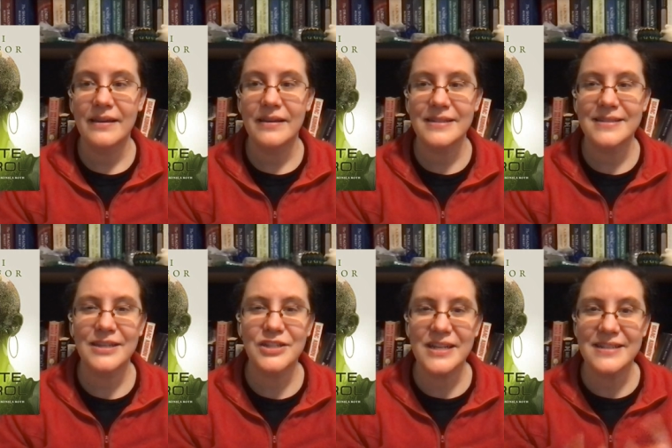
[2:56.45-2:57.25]
because it's
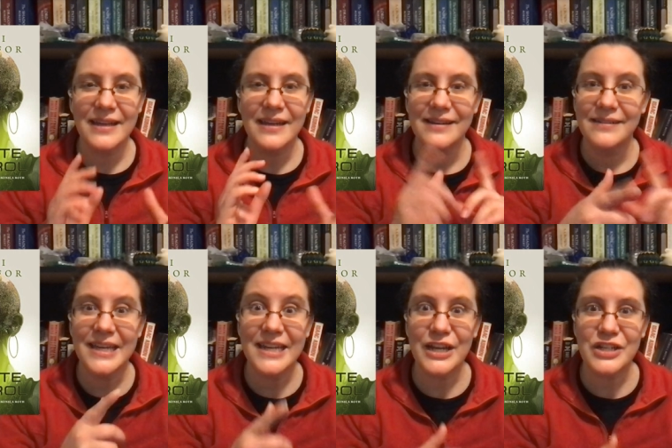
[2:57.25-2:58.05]
like she has like a
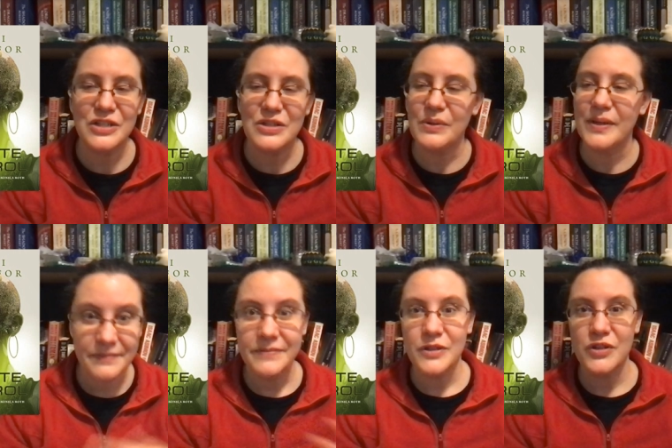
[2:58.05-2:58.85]
connection to it,
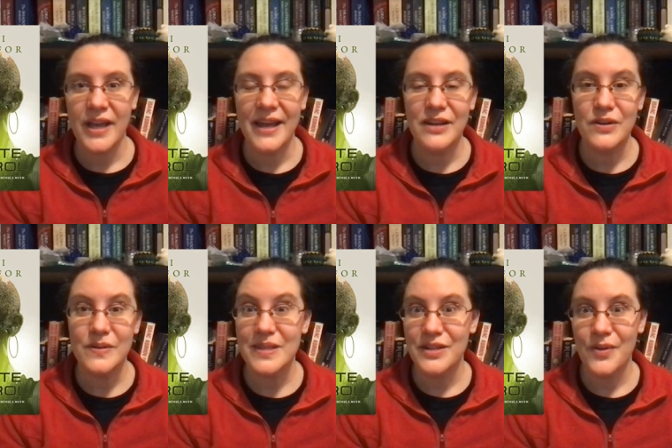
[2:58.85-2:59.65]
so she kind of
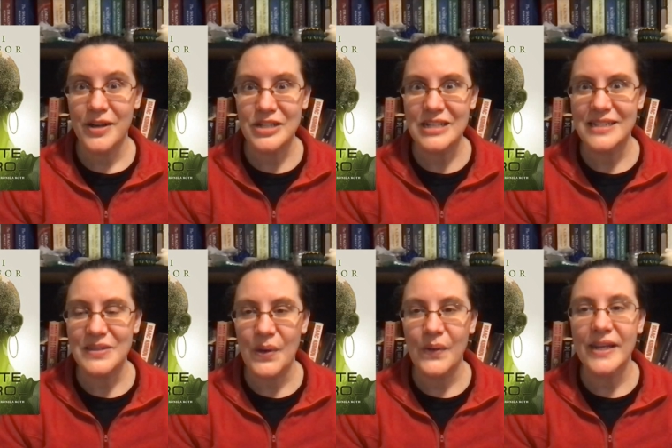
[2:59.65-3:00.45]
knows the direction it's
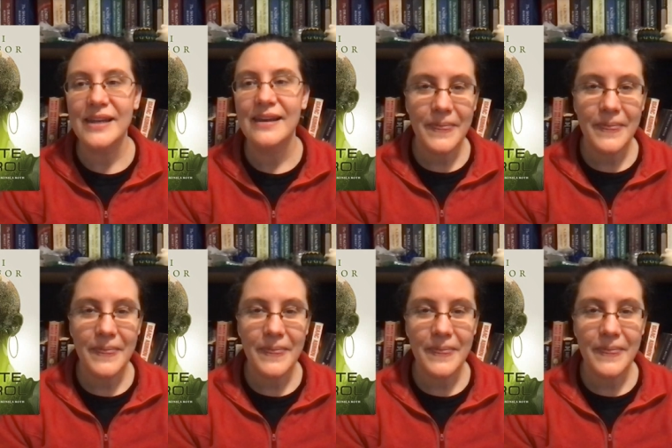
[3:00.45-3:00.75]
going.